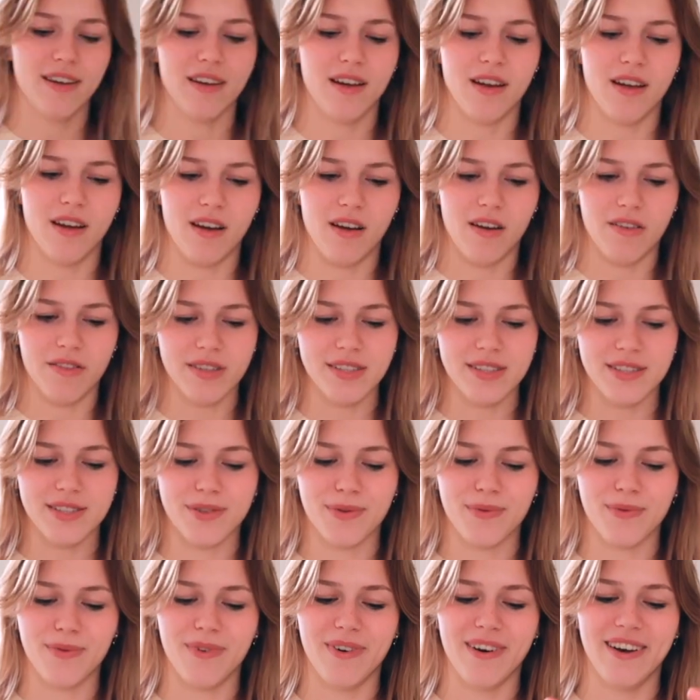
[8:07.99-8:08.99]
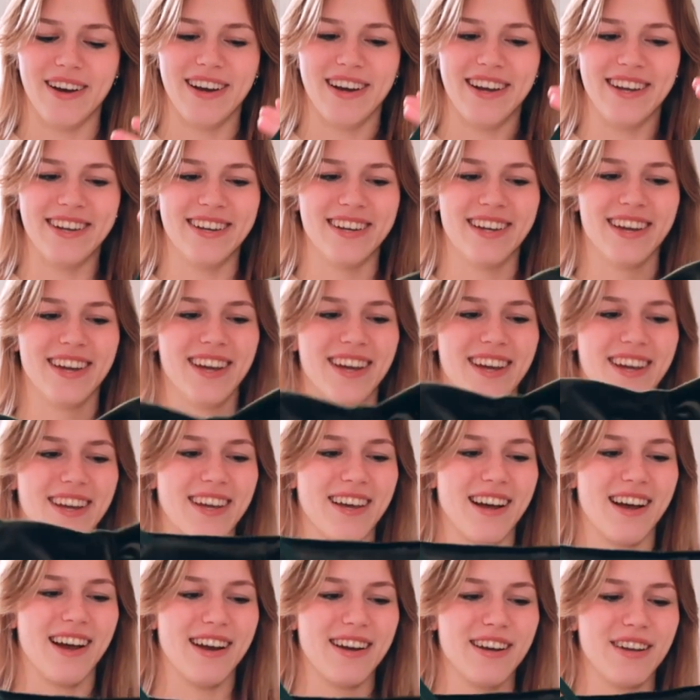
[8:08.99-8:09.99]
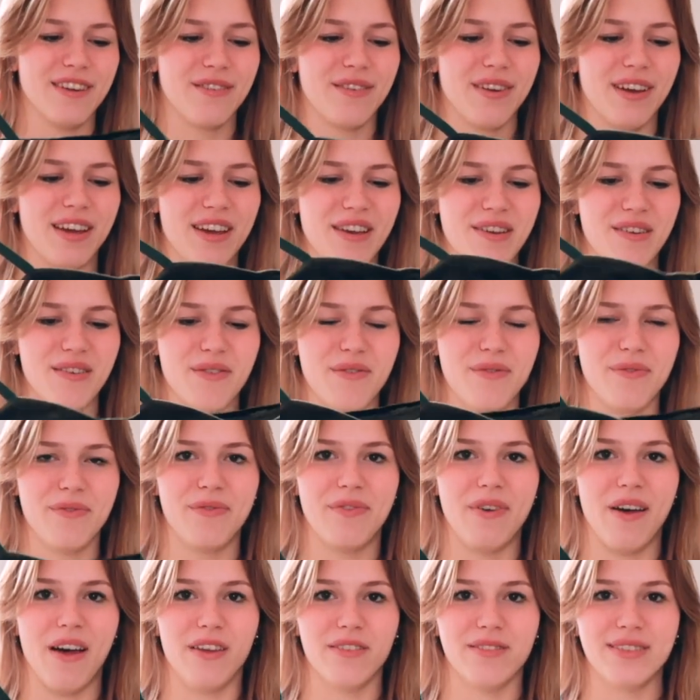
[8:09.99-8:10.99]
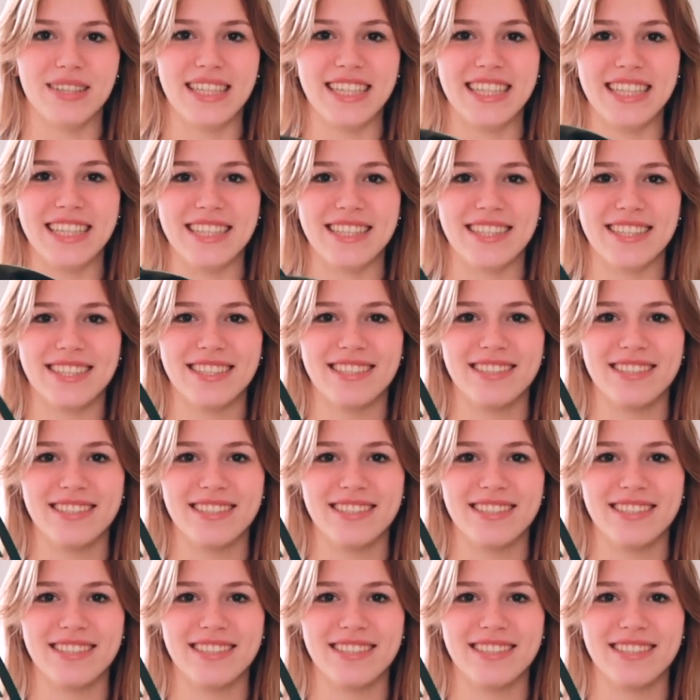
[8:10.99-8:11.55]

Now this one, kind of a velvety